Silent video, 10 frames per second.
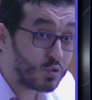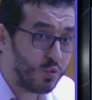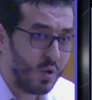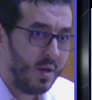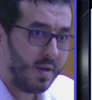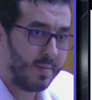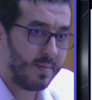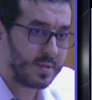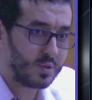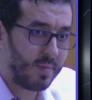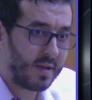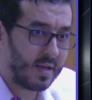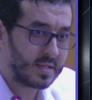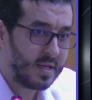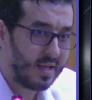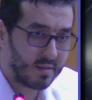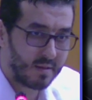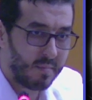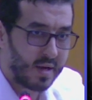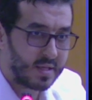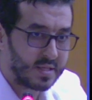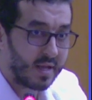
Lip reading: to make it in the market.